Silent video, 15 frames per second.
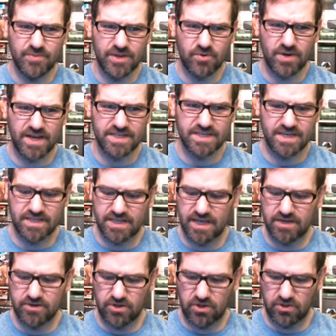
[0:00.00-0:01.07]
they were asking
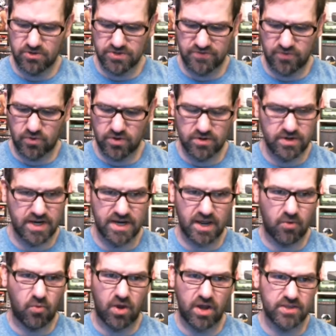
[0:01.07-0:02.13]
$10 for, and I
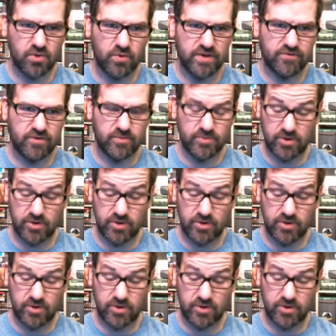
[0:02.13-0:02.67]
walked away from them.